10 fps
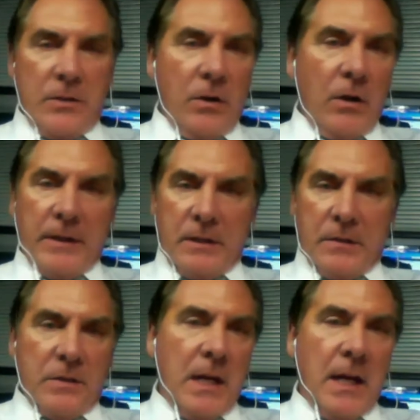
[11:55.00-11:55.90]

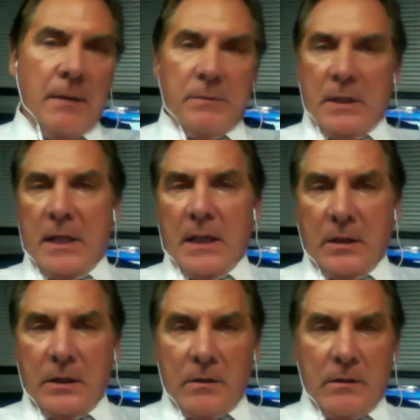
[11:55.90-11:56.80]
offensive schemes and get
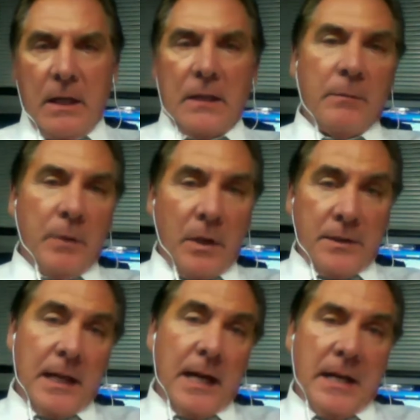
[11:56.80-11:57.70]
the ball
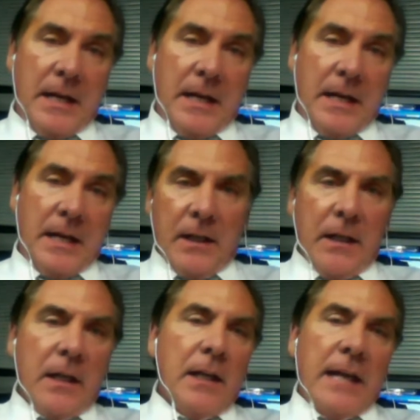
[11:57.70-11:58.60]
to guys
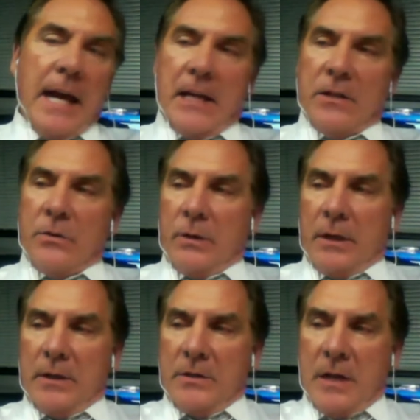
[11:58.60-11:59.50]
like
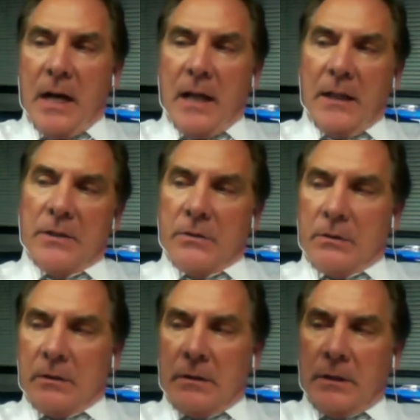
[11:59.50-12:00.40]
Gates or
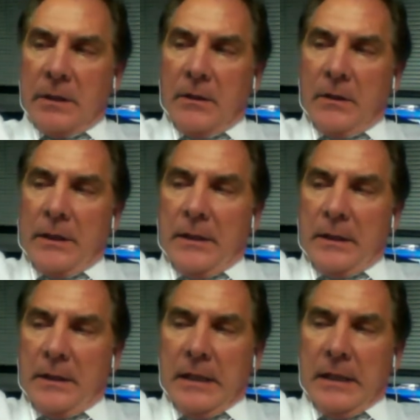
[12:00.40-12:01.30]
Gonzalez or
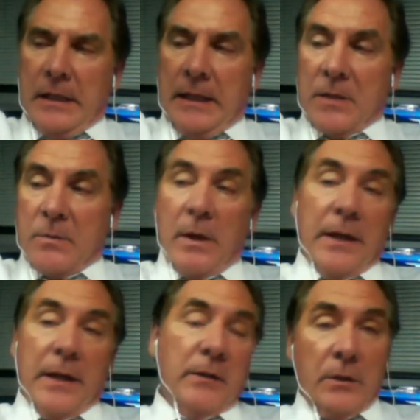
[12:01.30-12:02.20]
and that's why
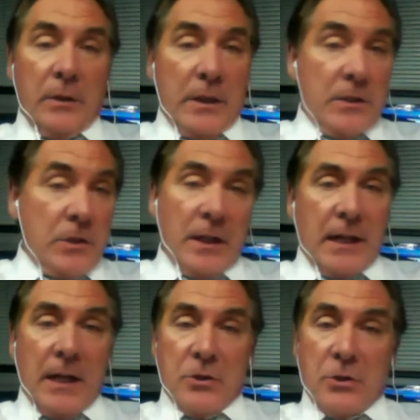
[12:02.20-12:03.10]
you look at
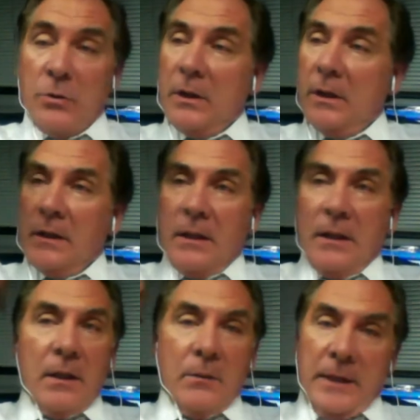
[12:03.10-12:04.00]
Don Shula
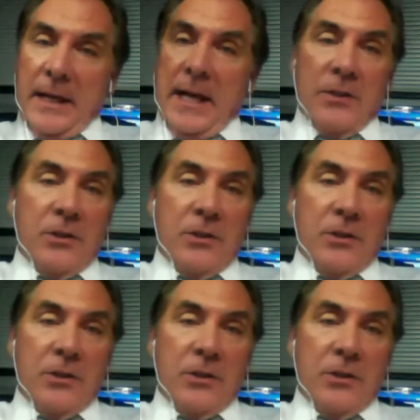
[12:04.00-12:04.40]
when he had